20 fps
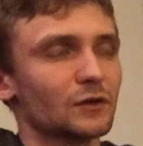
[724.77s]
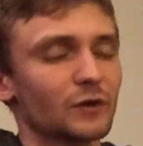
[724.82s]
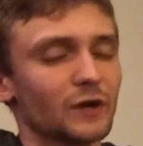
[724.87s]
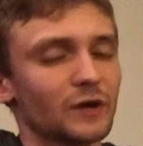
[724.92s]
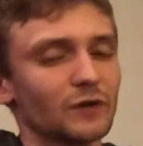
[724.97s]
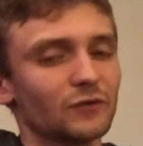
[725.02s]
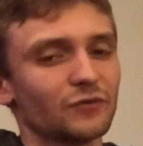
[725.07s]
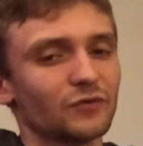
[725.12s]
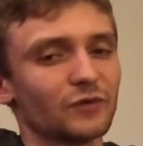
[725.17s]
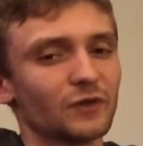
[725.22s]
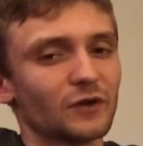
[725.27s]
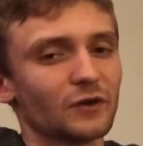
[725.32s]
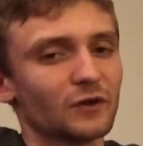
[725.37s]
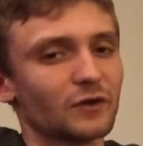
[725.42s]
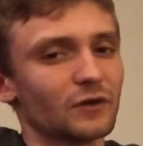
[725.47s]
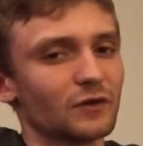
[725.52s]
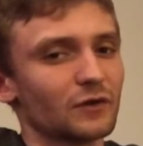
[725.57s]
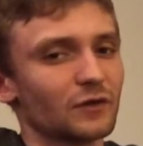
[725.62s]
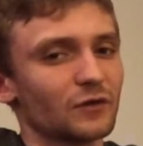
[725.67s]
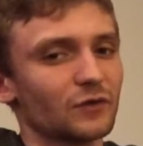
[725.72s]
Grand
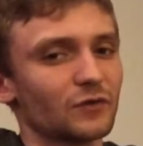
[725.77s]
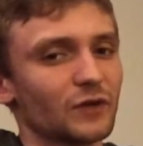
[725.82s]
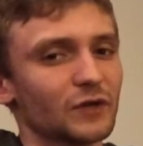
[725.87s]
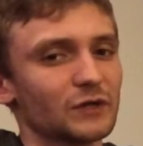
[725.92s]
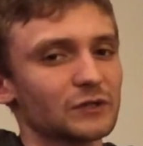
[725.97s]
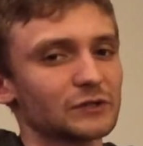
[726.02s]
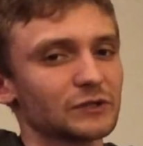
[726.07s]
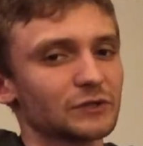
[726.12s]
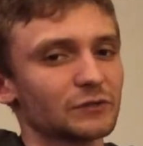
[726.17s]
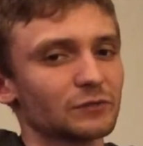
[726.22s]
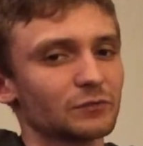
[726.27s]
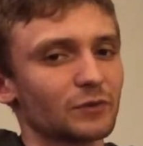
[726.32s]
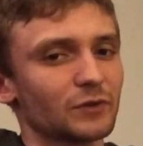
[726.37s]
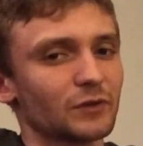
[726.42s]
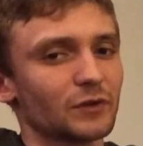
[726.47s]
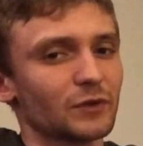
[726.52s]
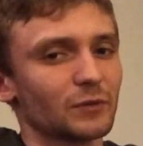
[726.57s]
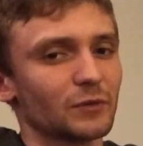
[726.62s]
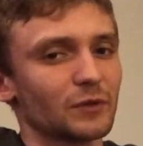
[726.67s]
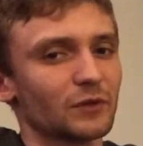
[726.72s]
Sierra is actually
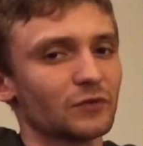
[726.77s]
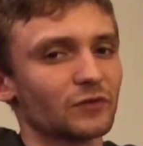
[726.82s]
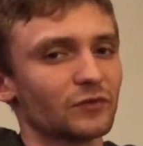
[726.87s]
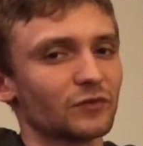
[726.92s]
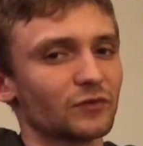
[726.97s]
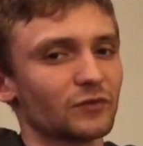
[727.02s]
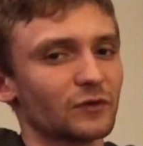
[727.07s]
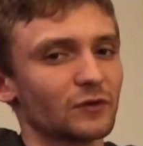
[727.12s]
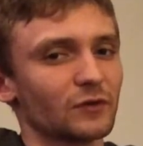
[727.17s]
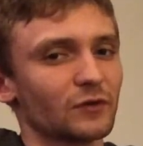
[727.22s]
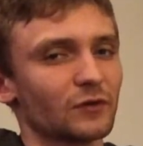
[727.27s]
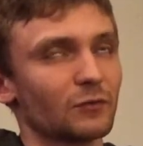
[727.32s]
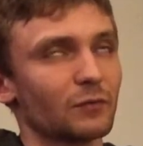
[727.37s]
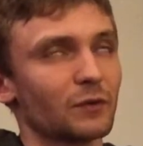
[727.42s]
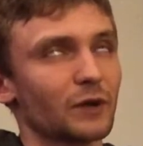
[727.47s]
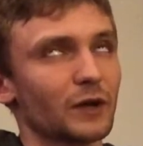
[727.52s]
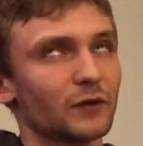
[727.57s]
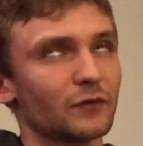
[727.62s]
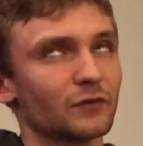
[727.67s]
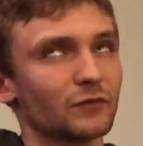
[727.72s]
probably the best casino
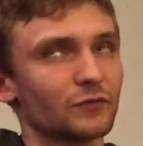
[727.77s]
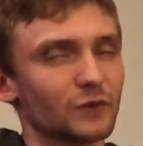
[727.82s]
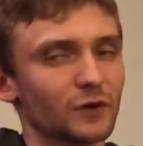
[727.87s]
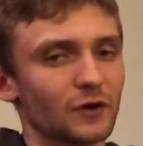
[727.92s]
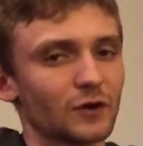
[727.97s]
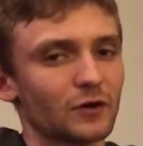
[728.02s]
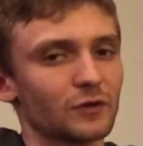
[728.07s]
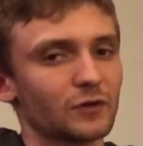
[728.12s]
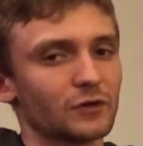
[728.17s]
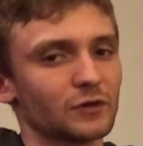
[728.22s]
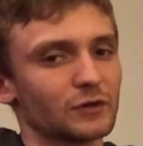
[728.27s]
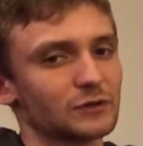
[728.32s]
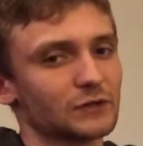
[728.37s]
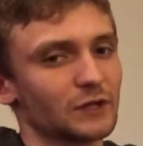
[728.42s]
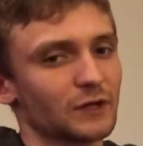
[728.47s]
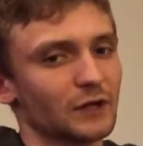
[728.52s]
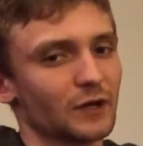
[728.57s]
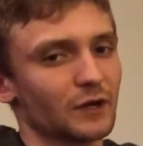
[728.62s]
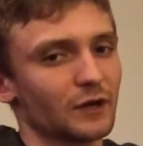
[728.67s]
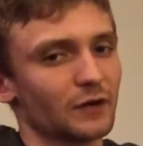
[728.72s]
by far. You can
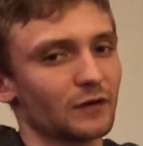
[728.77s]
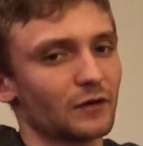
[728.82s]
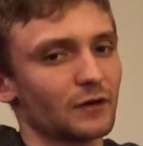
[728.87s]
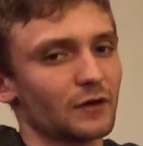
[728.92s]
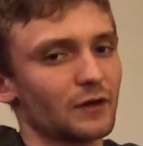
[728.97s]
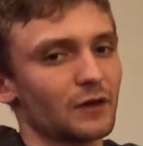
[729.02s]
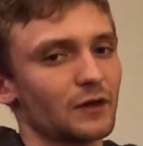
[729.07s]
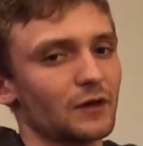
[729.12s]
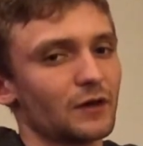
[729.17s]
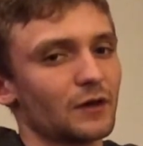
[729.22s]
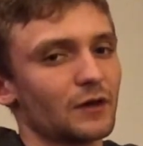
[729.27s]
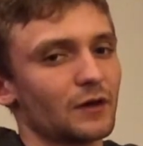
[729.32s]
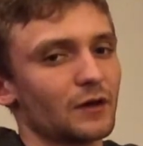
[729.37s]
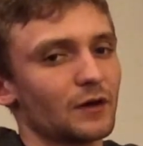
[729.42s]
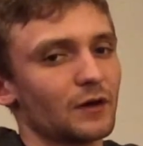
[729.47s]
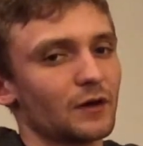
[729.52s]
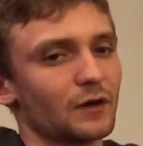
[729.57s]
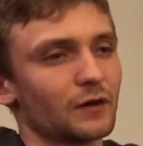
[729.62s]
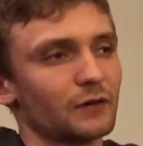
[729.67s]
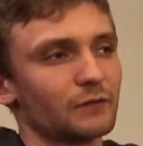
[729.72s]
check out,
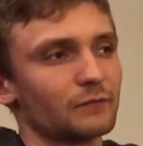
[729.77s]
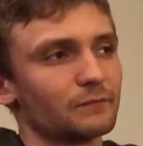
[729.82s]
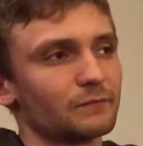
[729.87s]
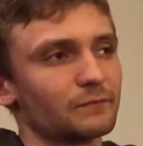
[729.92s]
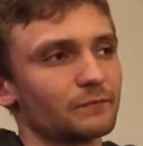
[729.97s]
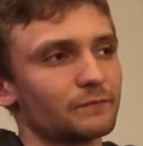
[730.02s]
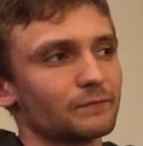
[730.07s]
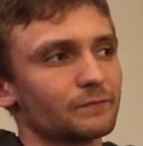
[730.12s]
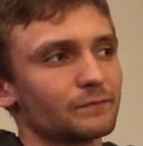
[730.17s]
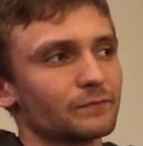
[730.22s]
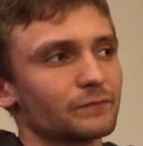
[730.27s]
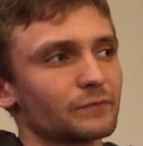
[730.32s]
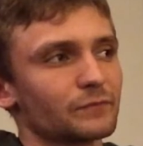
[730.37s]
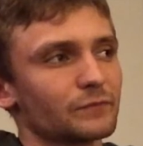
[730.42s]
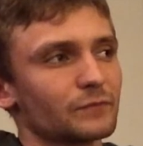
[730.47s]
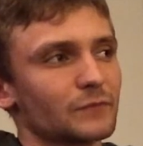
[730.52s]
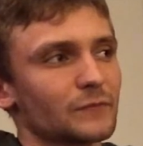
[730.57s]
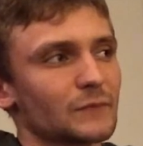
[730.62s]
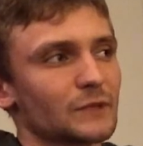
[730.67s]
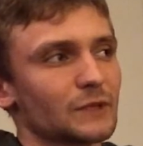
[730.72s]
um,
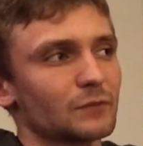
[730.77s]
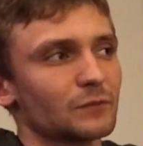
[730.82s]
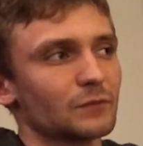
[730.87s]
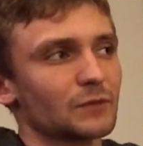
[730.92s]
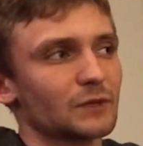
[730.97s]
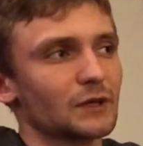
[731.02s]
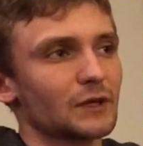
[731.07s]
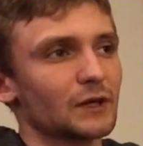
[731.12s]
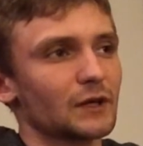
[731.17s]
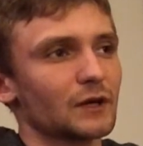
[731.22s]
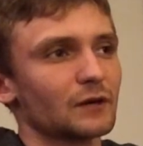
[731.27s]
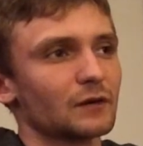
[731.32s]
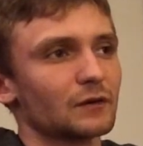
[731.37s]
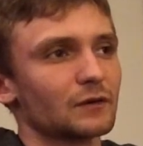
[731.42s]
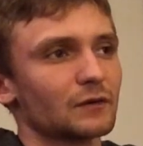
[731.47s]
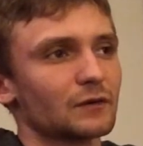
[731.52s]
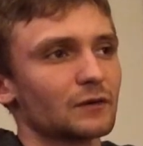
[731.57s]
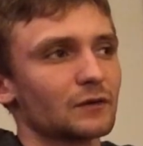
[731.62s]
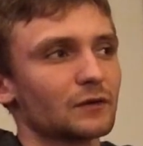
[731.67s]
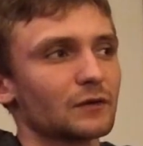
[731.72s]
but yeah,
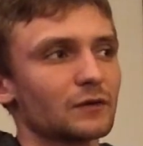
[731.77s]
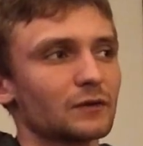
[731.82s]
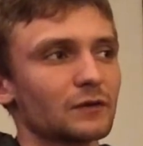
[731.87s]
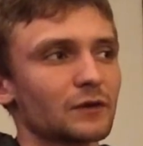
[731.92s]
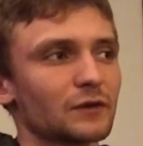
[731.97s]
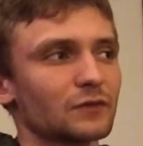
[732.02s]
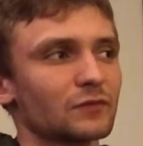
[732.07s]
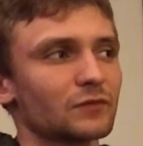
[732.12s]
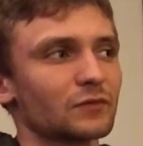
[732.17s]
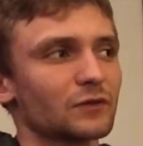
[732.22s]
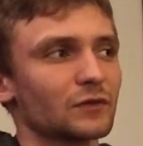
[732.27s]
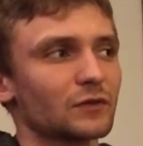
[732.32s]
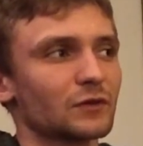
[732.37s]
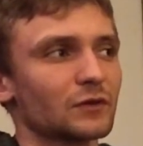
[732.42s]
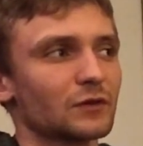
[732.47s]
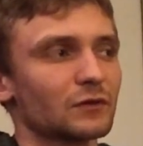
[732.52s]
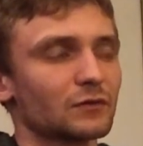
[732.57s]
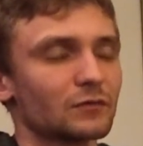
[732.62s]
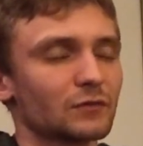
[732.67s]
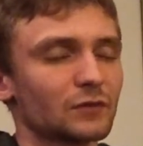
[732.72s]

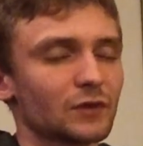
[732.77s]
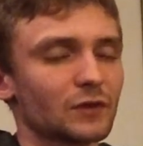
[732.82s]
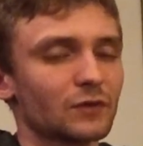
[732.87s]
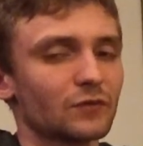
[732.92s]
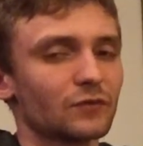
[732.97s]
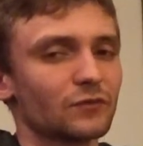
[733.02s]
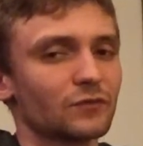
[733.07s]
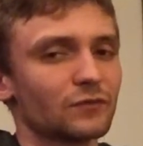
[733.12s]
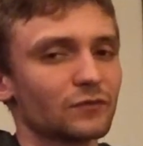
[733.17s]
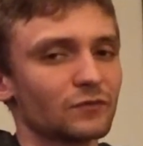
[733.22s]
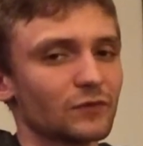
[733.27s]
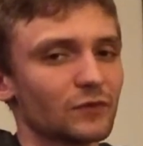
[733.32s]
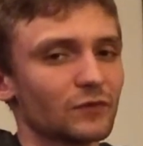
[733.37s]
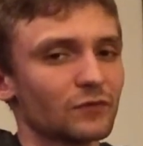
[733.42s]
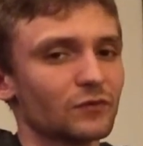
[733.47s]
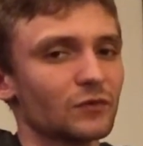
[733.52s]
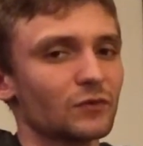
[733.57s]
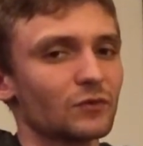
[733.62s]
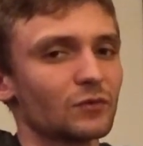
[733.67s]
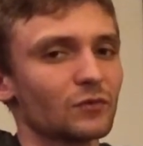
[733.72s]
definitely. If
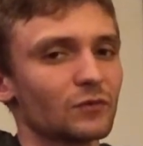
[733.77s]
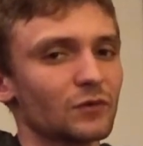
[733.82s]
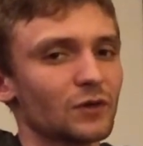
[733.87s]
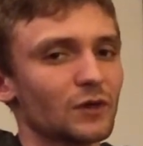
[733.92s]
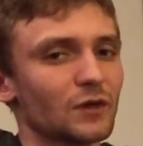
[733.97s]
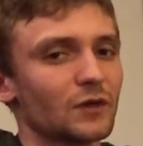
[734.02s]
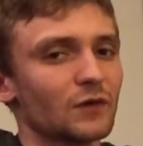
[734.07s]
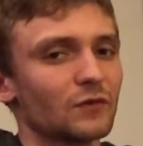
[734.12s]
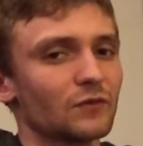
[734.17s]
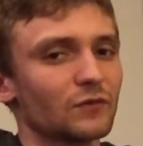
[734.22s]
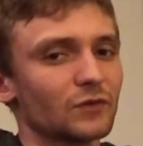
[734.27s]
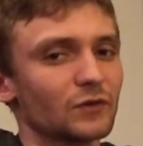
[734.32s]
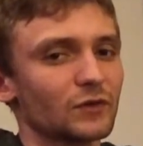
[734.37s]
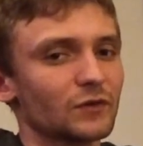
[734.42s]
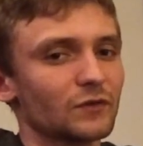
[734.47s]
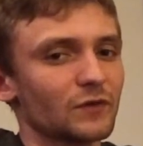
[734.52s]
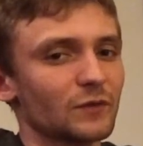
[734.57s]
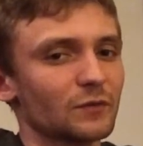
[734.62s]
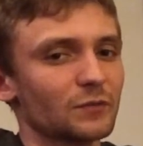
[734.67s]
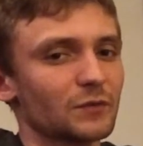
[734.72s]
if you if you
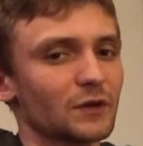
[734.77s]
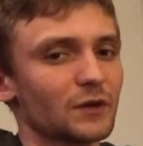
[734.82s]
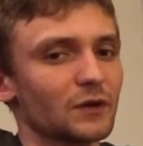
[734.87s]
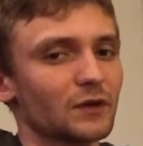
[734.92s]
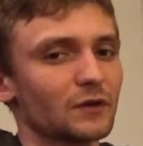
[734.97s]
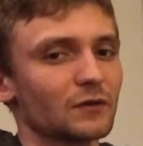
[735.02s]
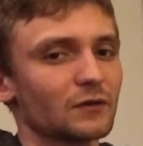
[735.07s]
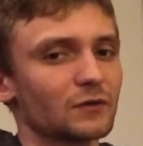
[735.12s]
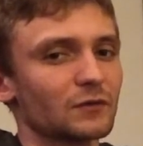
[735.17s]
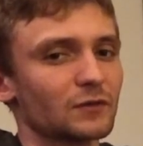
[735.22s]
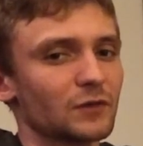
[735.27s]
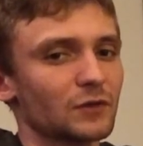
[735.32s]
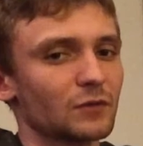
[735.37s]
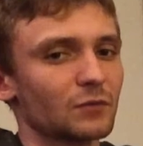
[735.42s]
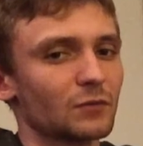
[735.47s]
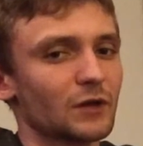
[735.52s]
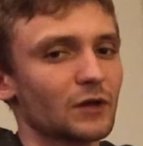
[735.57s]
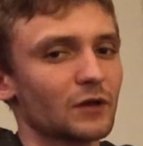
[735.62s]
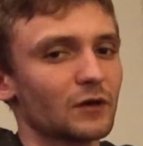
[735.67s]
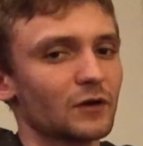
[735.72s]
live up there, you
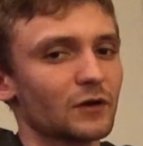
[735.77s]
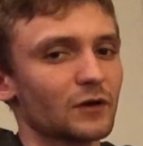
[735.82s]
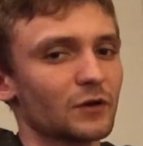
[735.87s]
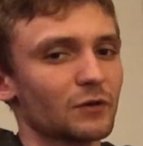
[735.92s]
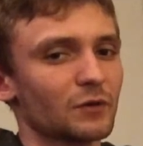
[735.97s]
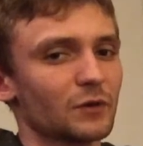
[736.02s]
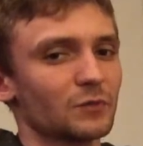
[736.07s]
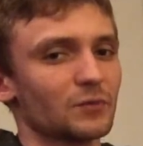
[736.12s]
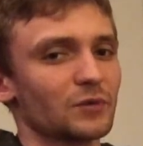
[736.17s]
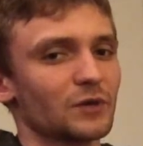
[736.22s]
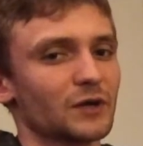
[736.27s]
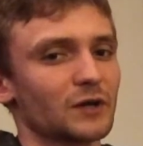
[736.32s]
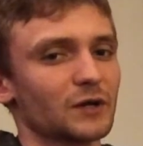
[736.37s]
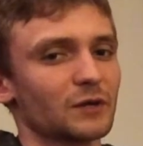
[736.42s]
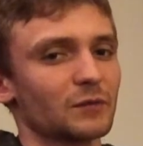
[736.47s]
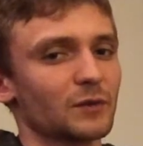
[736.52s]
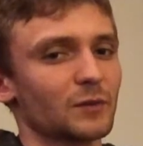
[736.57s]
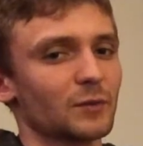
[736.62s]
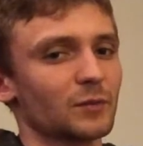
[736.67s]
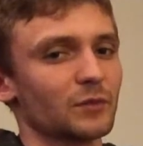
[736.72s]
might already know what I'm
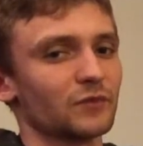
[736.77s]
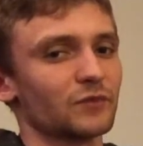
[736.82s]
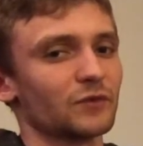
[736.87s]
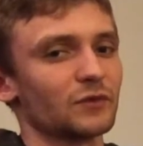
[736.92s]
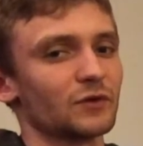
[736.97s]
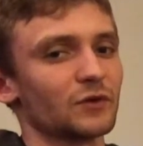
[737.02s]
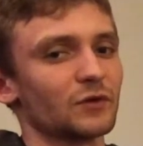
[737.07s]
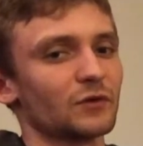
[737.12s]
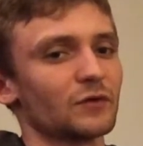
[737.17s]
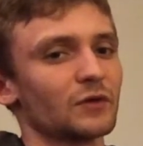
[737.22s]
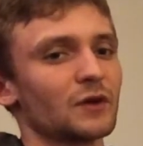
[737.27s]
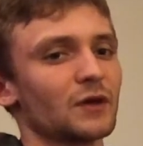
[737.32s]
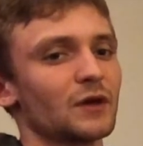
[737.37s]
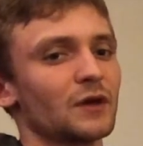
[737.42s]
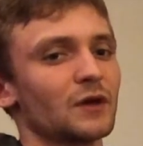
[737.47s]
talking about. But if you don't,